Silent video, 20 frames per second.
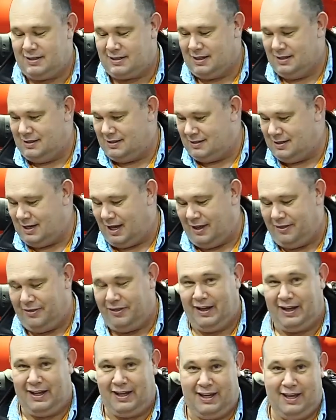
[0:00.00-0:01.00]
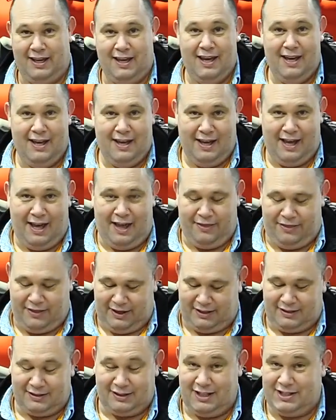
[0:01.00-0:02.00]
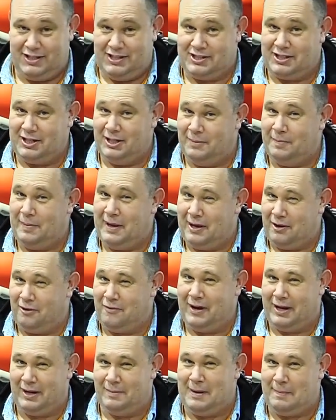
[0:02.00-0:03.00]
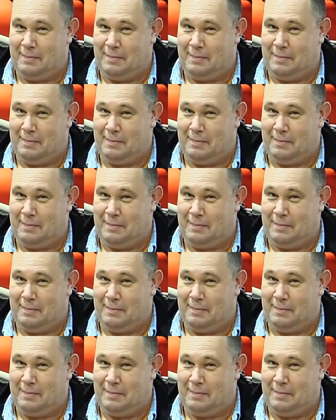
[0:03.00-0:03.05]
because I think this is going to be incredibly